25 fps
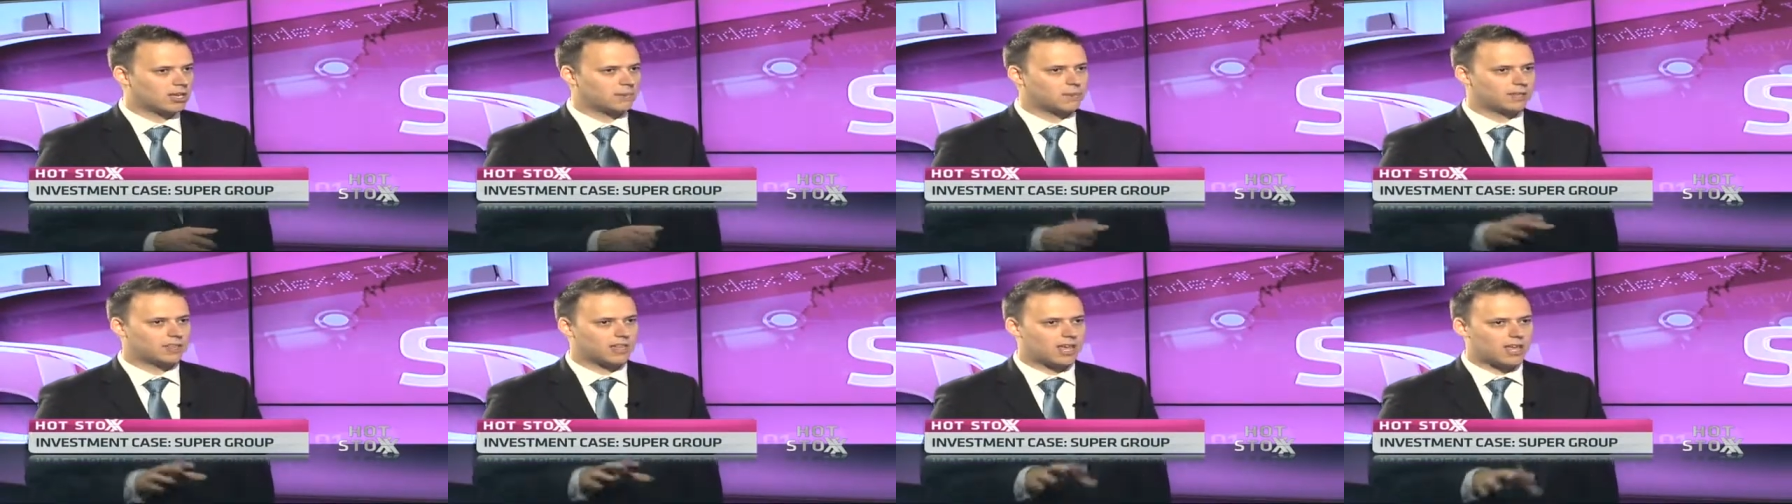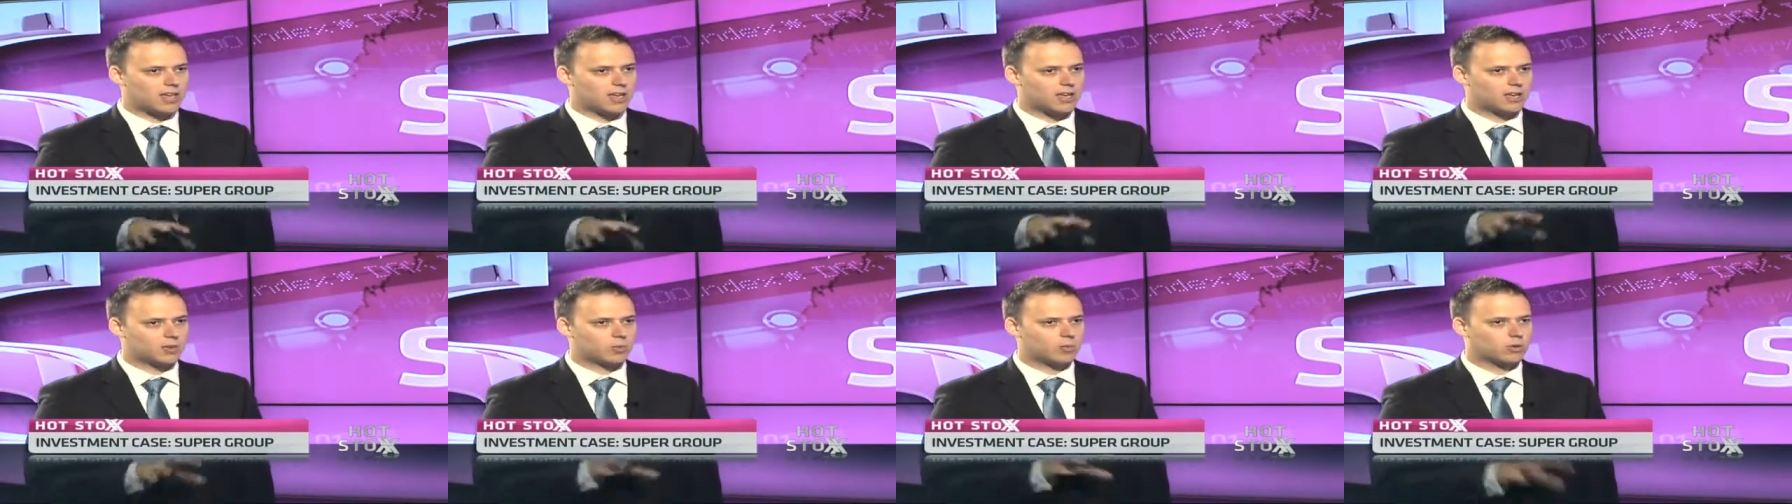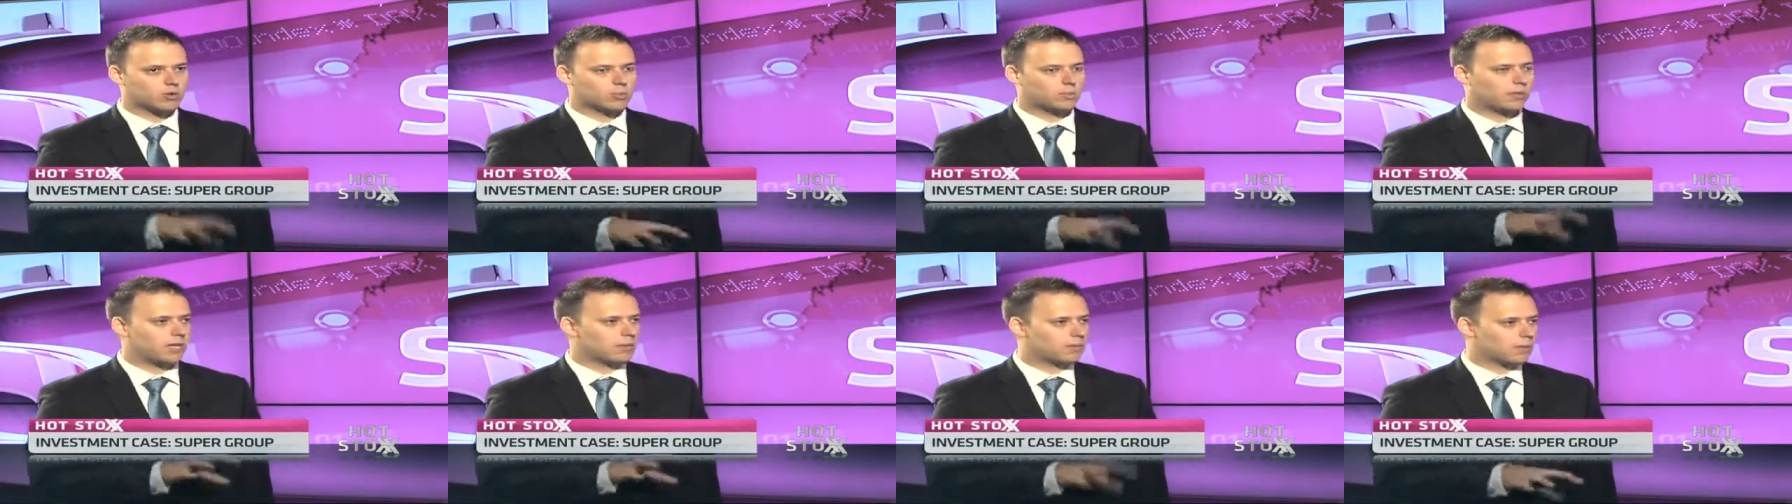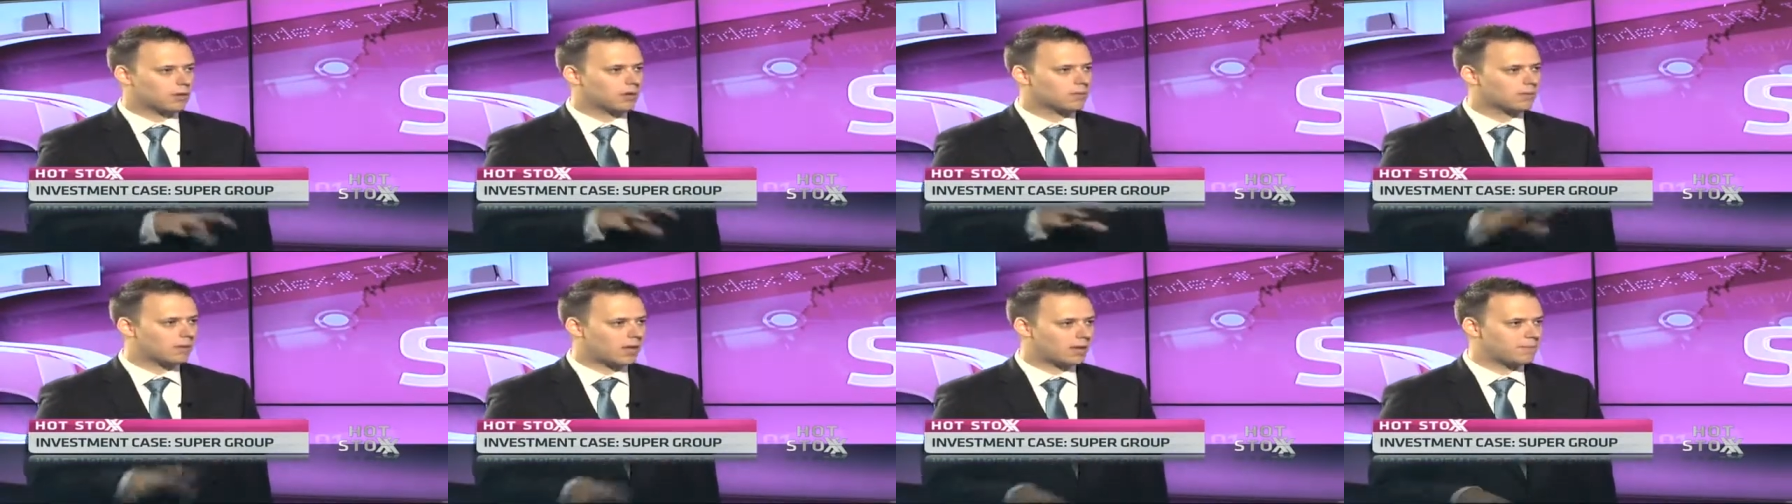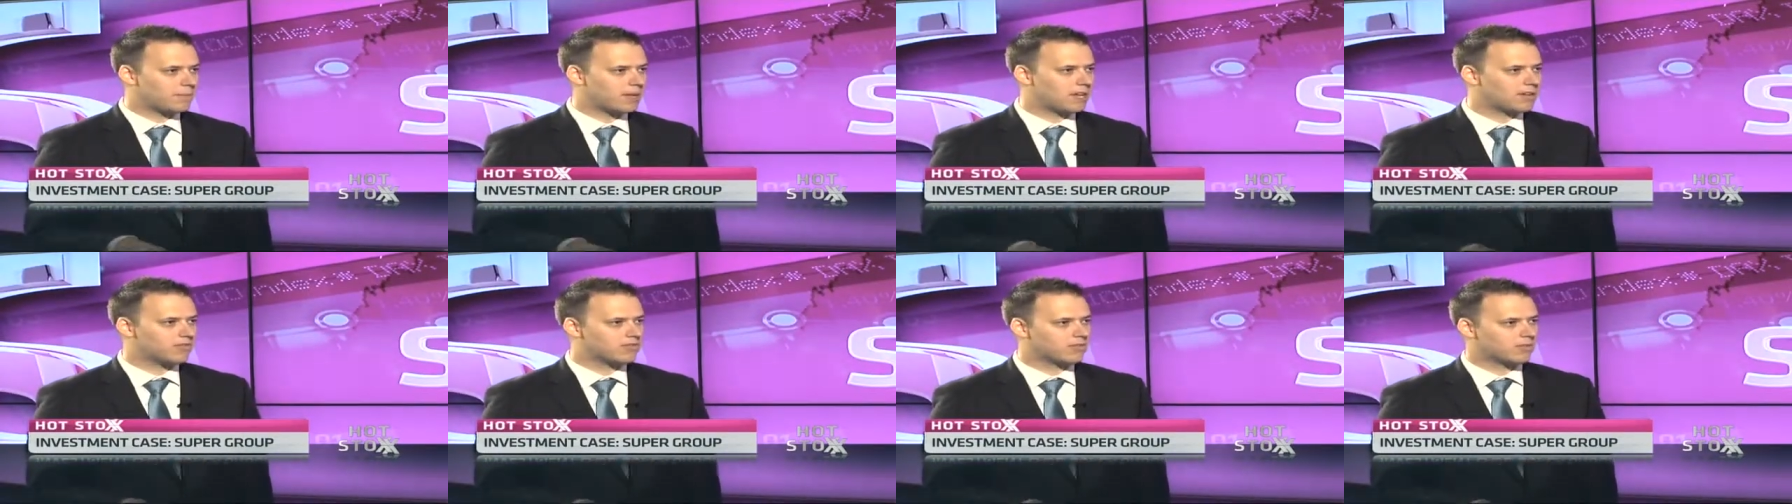I mean, there it will be a bottom line
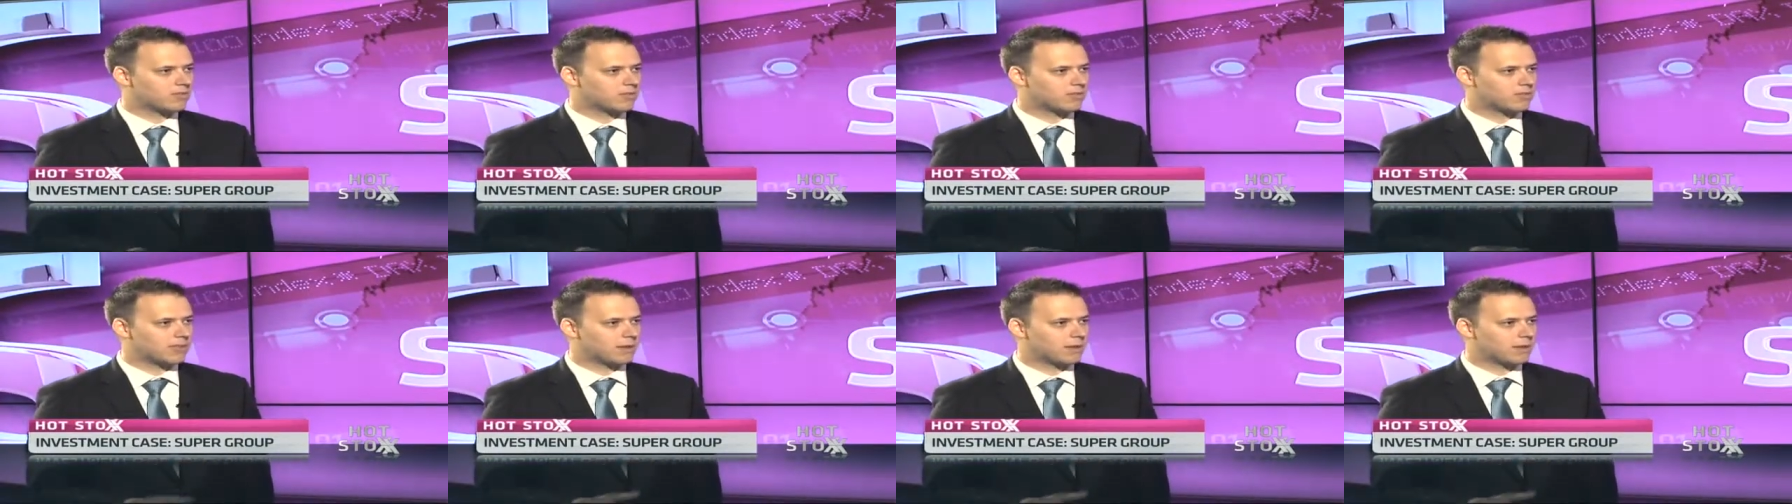benefit for